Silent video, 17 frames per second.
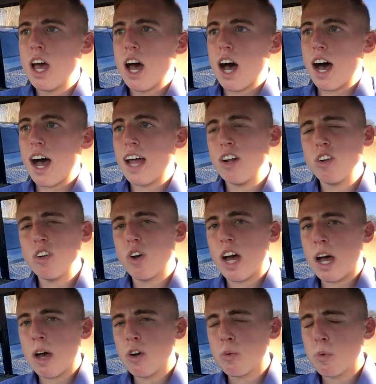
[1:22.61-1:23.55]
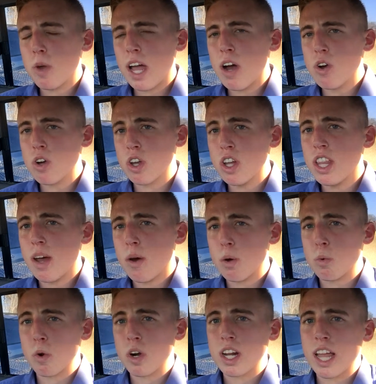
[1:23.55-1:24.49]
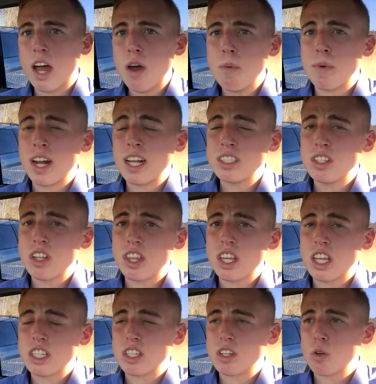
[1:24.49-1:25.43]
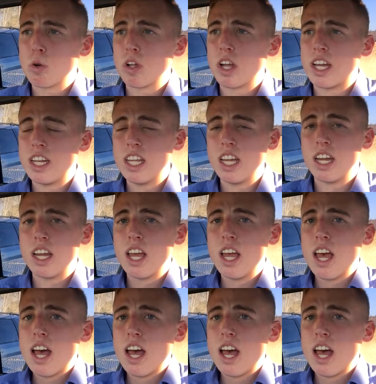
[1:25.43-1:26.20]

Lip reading: I don't know how good that would work out, but I still think it's a cool idea.